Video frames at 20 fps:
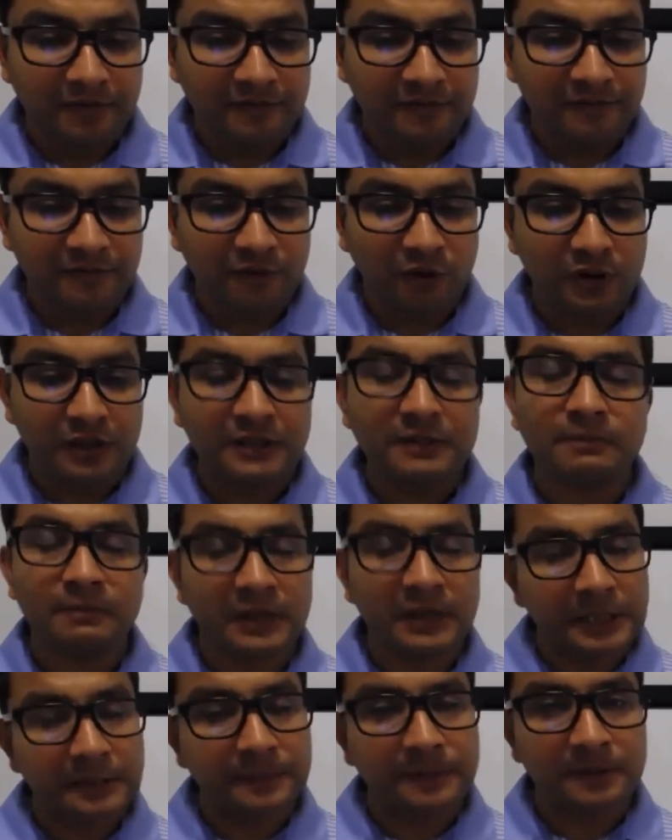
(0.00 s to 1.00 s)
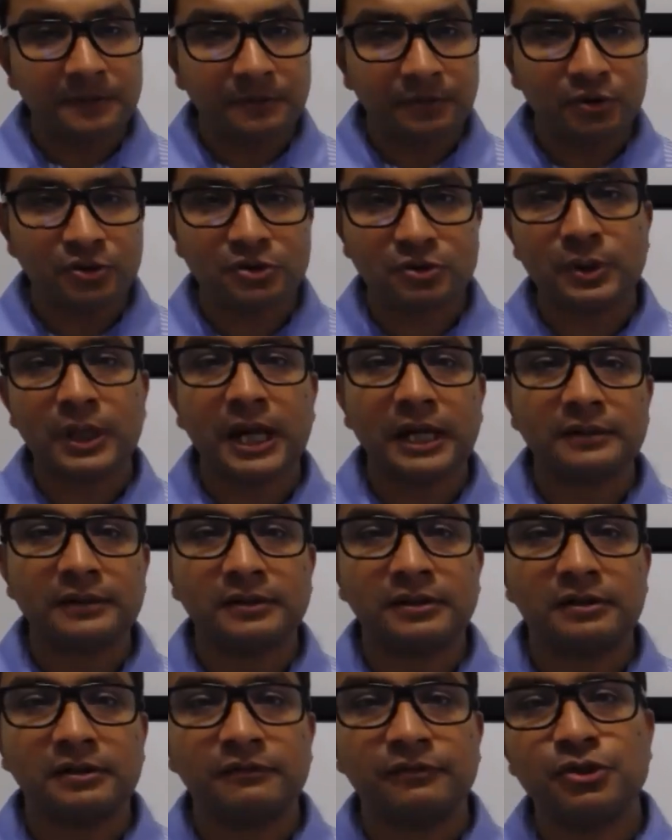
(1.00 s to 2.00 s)
following multiple books
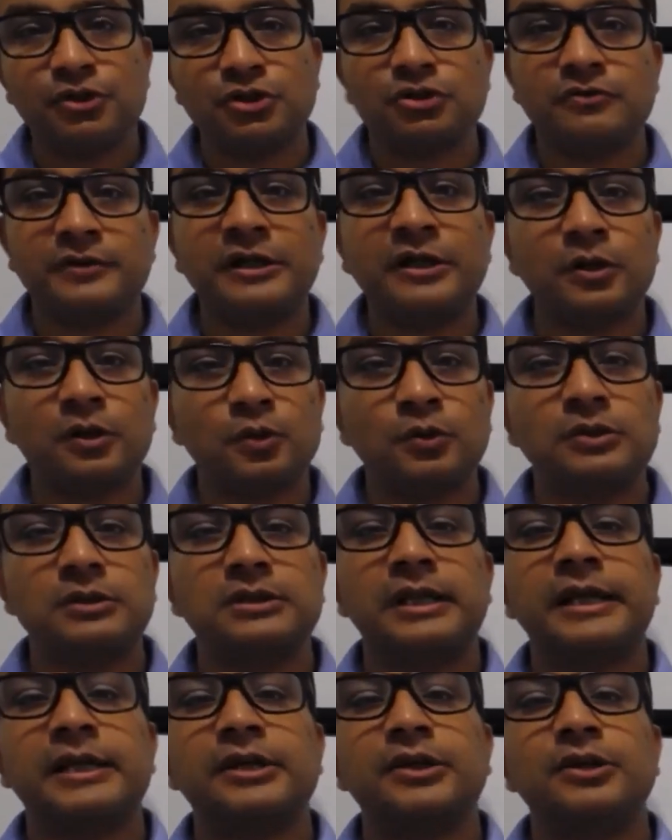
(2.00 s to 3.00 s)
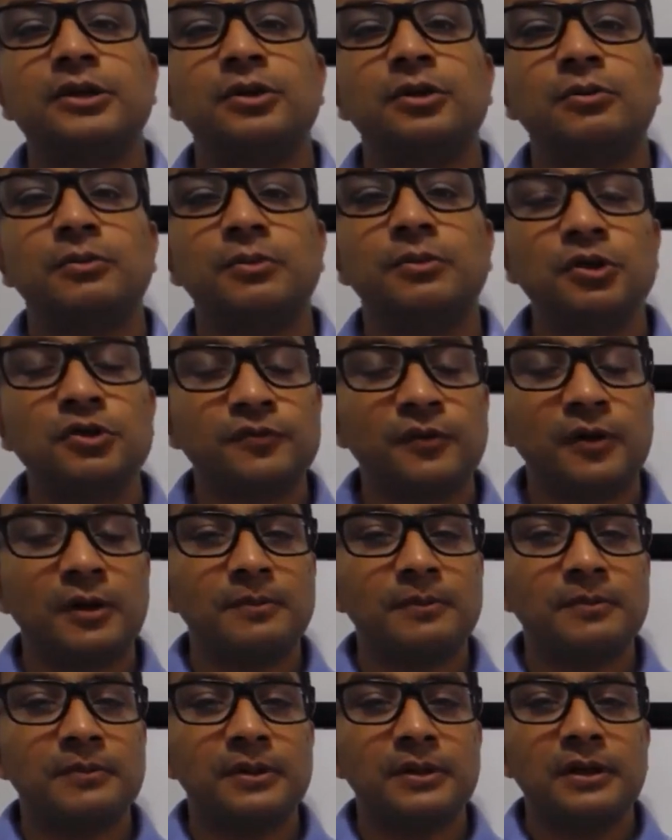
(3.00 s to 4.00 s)
together, which is includes, like, you know, books
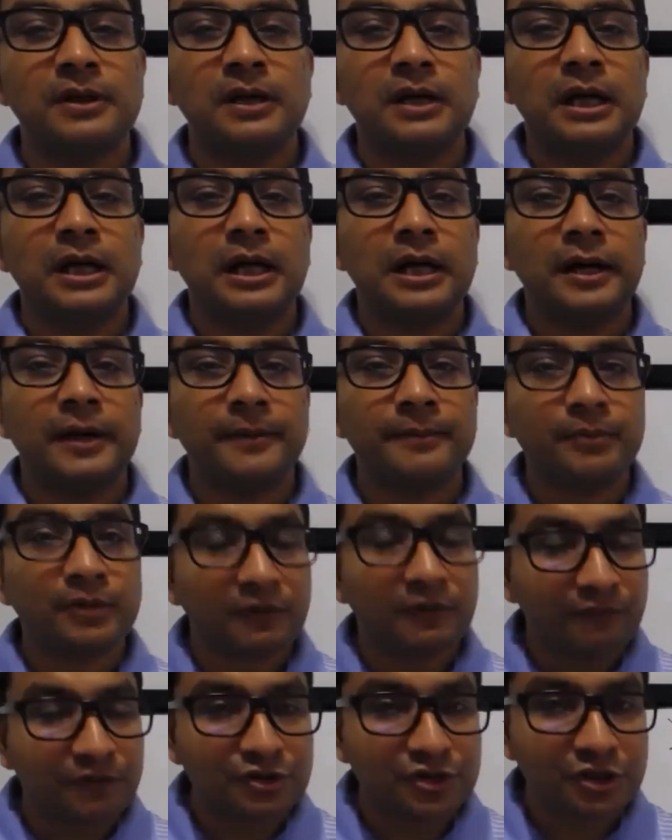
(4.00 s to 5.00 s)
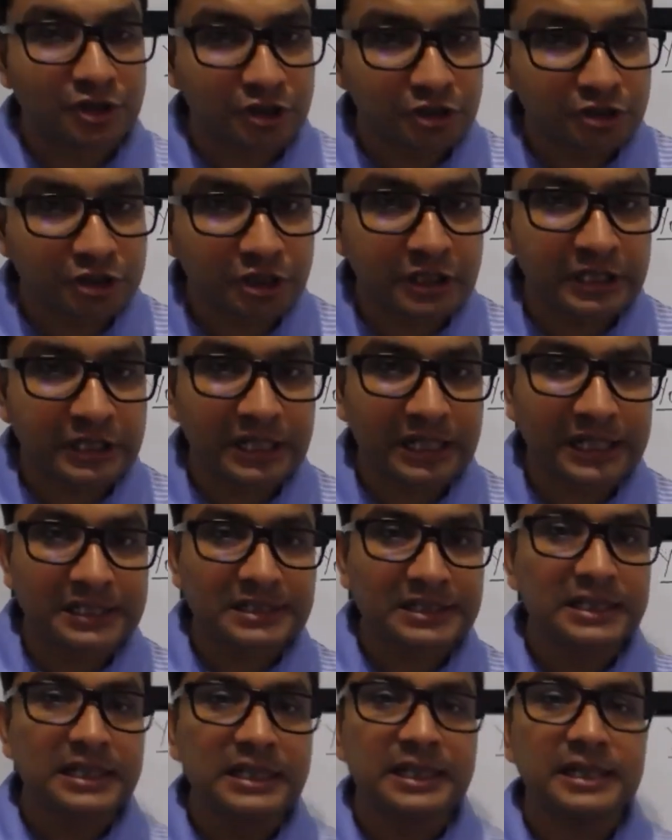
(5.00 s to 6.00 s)
from Professor Richard
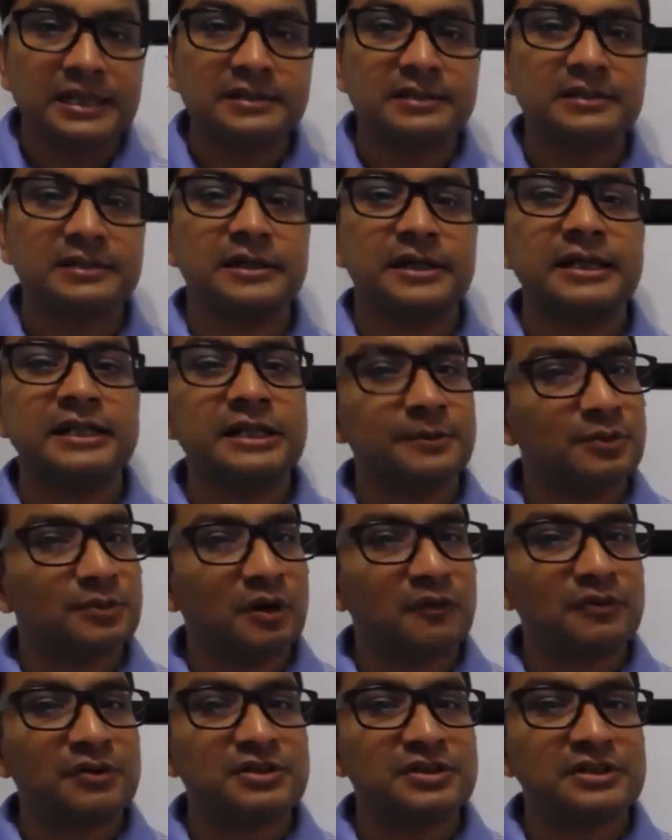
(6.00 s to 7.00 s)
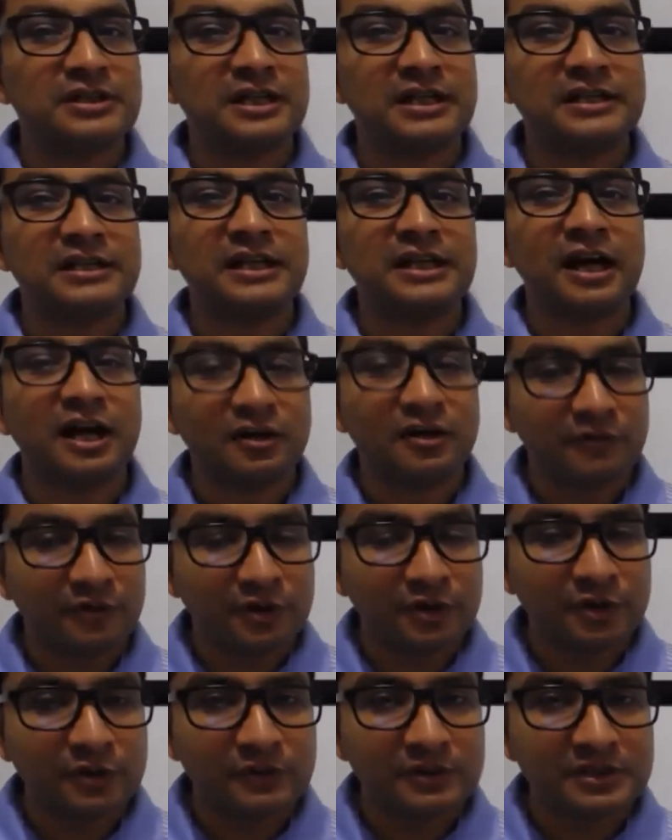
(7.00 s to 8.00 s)
Delacy. He's a Hindi professor at the Harvard
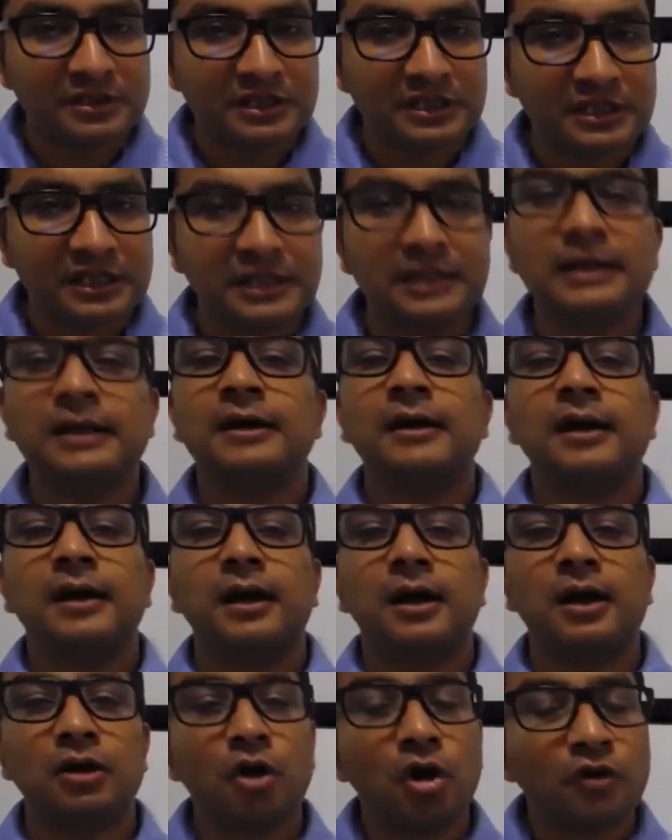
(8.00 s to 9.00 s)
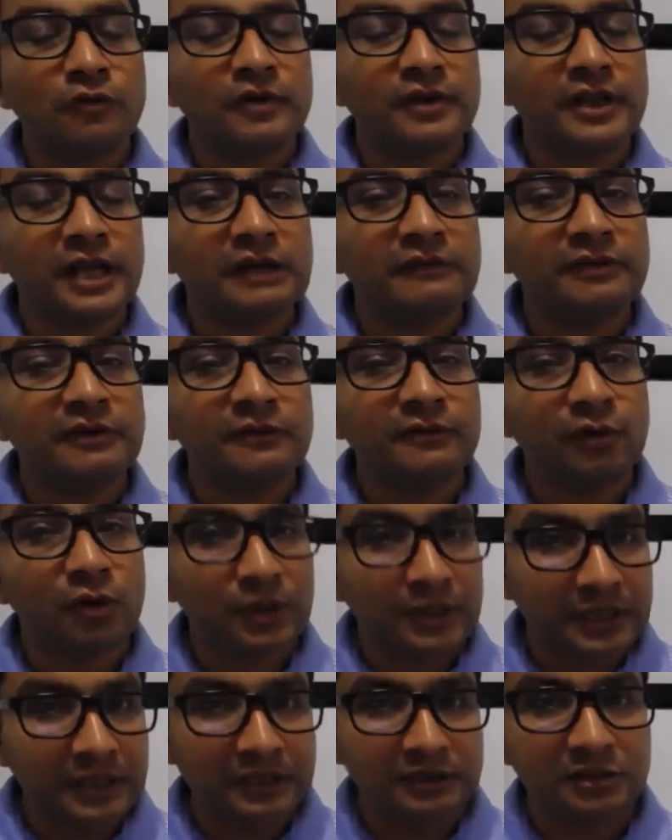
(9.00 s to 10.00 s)
University. Along with that, we're
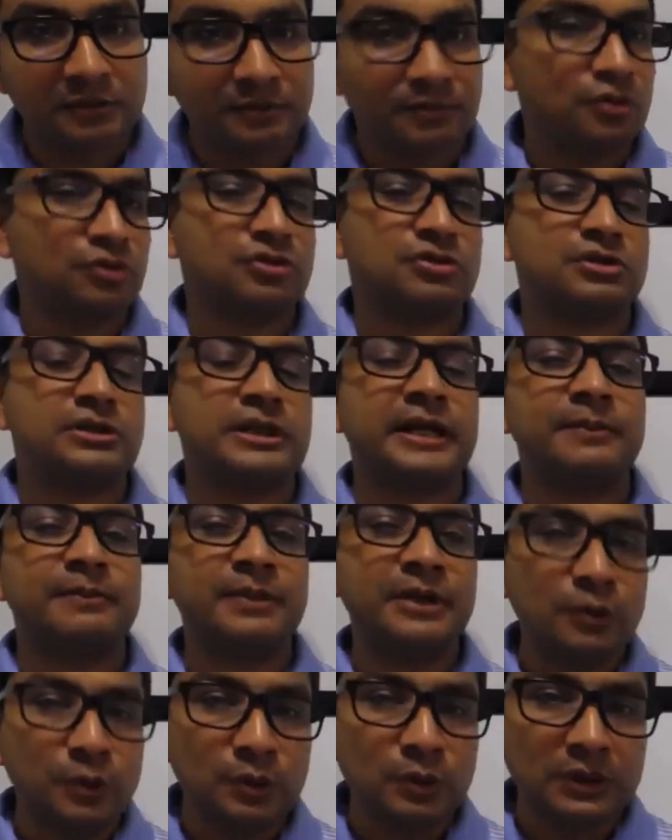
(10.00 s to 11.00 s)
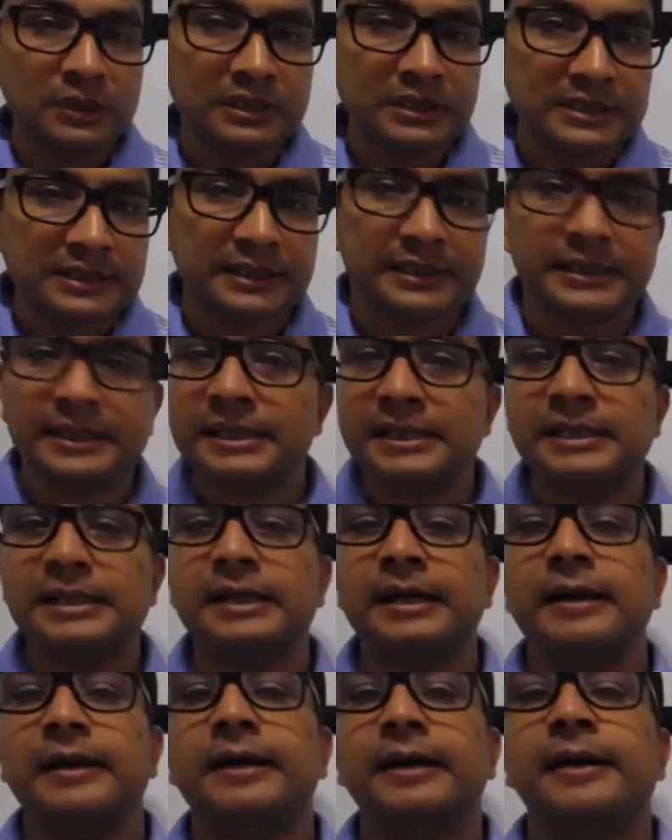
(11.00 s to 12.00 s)
following other books like Pingu Learns Hindi,
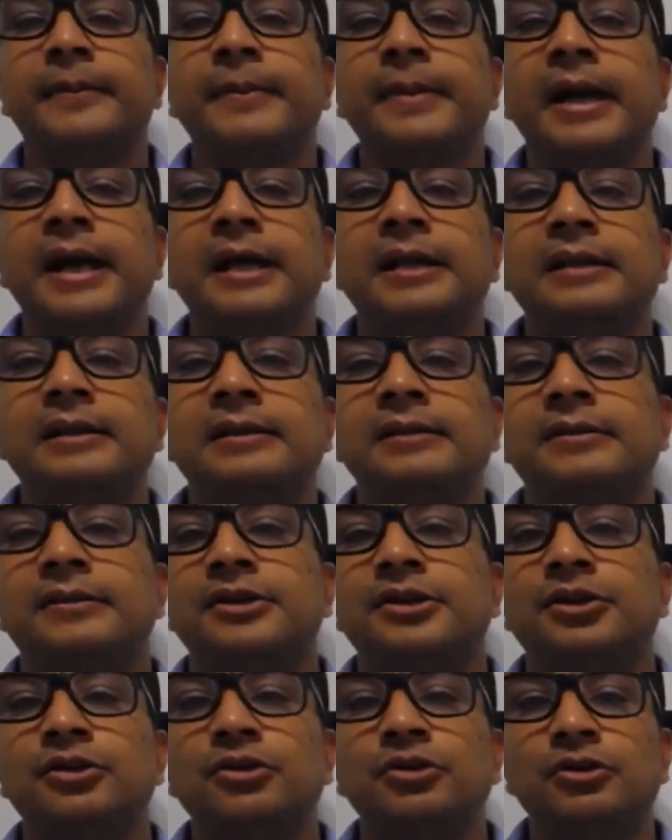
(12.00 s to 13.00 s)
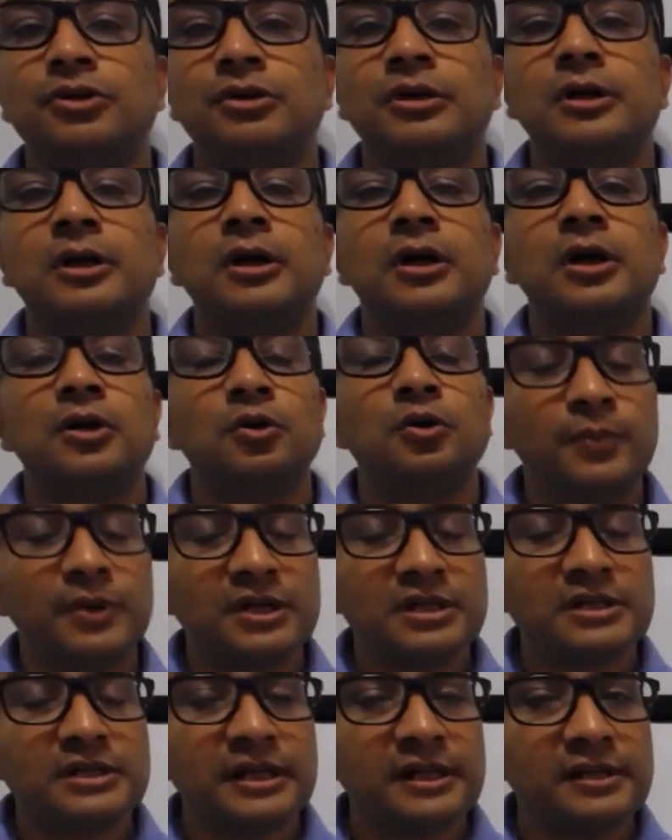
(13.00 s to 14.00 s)
and, you know,
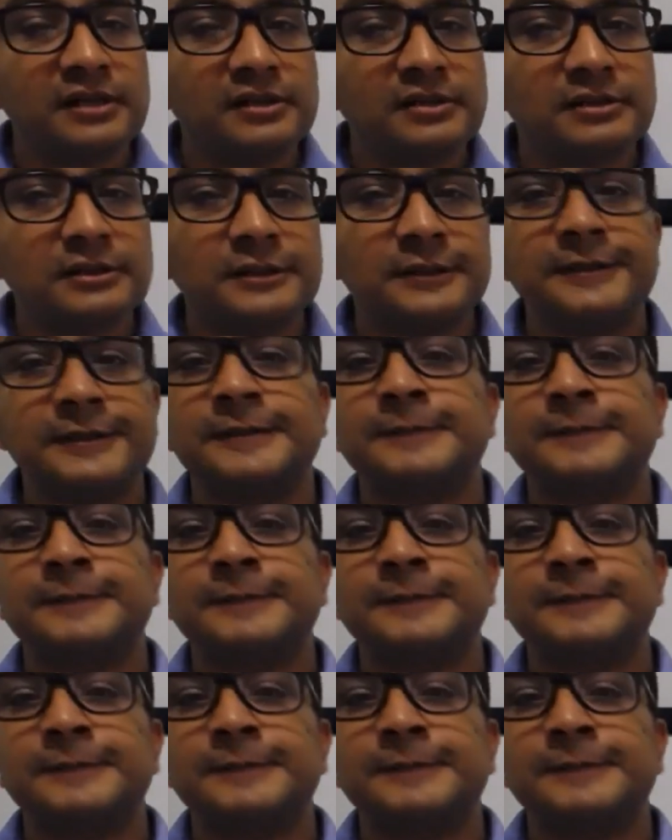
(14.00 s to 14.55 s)
Rupert Snell's